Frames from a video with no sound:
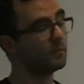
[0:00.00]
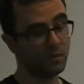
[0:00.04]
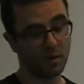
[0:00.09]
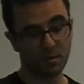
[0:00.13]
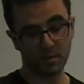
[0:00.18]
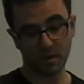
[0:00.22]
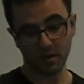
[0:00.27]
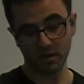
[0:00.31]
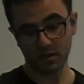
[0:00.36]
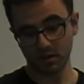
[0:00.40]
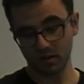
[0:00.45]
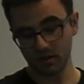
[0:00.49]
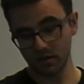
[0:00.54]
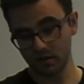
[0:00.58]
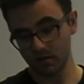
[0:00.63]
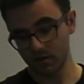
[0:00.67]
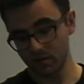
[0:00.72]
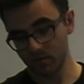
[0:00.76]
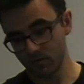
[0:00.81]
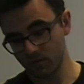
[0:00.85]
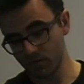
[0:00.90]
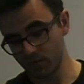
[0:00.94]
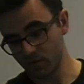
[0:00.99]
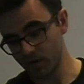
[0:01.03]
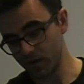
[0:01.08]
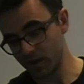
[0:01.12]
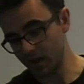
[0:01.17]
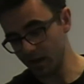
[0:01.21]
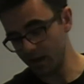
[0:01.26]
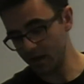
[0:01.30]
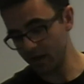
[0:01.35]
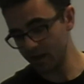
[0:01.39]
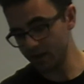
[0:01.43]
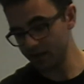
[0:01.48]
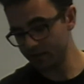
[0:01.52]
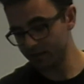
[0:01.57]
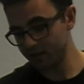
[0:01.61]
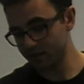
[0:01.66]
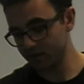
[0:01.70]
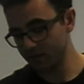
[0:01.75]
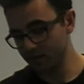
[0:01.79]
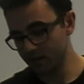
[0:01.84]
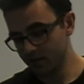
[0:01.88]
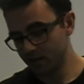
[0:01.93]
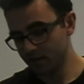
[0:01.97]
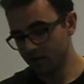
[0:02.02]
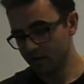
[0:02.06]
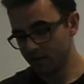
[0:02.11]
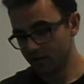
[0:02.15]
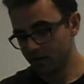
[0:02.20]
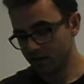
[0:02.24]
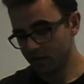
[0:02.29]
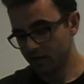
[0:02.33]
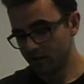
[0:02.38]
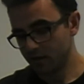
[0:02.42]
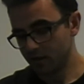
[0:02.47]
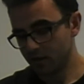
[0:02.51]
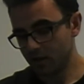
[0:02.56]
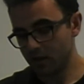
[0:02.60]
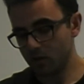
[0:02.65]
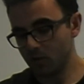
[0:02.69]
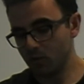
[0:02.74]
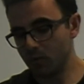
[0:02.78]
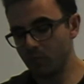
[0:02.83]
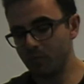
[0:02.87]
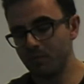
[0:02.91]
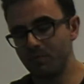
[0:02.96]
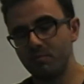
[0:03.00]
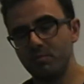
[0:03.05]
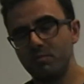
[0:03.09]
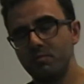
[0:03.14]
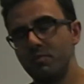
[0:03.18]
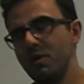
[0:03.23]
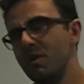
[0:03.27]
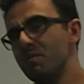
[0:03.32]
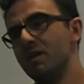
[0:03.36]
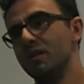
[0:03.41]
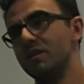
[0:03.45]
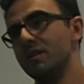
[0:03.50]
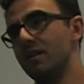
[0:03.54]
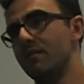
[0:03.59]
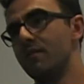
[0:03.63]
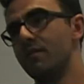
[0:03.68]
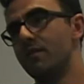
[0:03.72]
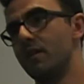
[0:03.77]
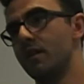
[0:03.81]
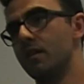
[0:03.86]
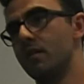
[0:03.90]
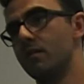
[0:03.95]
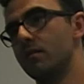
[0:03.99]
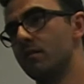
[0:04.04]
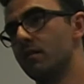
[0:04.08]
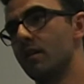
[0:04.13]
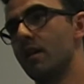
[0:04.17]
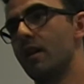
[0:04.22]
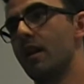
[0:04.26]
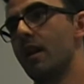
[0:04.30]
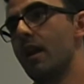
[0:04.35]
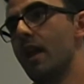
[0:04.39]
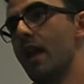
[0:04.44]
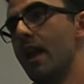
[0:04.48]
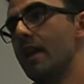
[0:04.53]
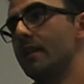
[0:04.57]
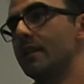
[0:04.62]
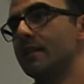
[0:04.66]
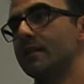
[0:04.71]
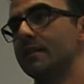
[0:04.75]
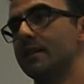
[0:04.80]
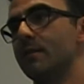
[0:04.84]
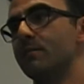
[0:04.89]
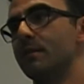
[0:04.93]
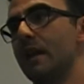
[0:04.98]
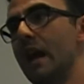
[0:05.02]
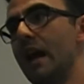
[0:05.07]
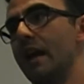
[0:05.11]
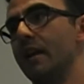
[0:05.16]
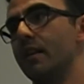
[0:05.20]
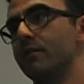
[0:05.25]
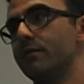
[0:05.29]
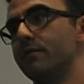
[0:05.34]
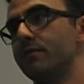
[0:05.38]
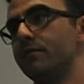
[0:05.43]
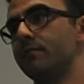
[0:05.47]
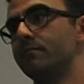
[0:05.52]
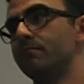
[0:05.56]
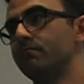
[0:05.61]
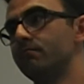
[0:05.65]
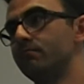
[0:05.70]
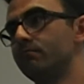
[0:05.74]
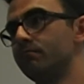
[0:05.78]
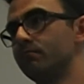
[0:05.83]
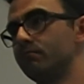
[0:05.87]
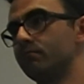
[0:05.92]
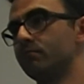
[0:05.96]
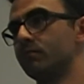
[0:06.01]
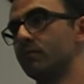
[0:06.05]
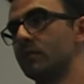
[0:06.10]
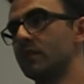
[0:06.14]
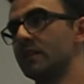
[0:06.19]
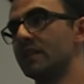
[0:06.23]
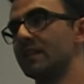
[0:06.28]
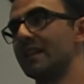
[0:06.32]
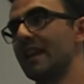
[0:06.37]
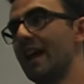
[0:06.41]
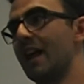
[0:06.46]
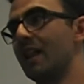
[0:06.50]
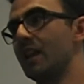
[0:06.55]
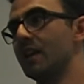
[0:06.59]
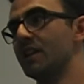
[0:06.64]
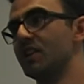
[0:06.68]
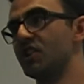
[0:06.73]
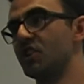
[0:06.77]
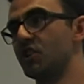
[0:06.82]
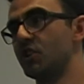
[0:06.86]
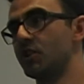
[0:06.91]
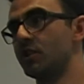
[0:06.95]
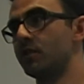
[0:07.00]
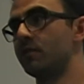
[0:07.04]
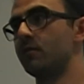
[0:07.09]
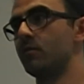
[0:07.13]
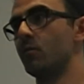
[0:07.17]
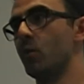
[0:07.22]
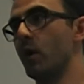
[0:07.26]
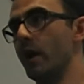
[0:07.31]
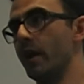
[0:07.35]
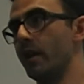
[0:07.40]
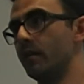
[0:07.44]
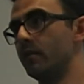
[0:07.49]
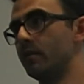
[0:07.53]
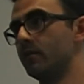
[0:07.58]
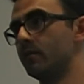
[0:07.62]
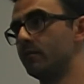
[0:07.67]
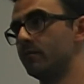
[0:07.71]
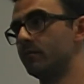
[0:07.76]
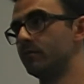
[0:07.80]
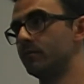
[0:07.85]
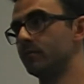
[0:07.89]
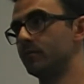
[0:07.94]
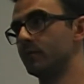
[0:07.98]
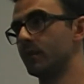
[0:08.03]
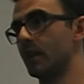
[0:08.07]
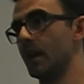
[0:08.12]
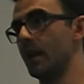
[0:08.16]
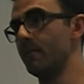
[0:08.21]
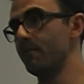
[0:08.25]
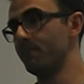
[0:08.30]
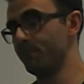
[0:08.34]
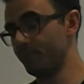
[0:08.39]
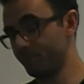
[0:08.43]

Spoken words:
pretty much what it is. You can do pretty much everything in the same kind of Scala-ish way. Okay.